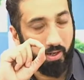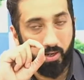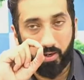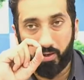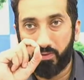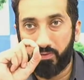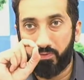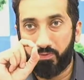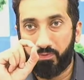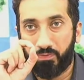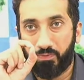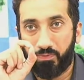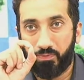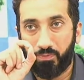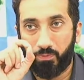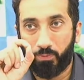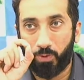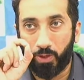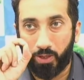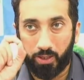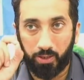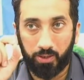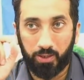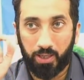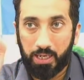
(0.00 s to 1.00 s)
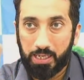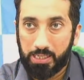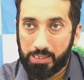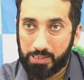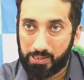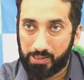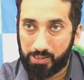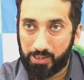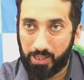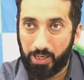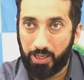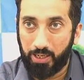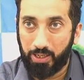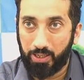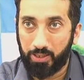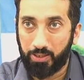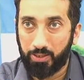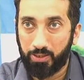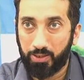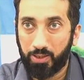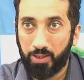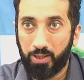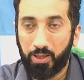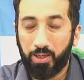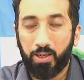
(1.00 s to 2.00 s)
of what Allah is
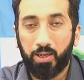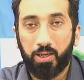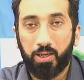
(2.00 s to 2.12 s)
saying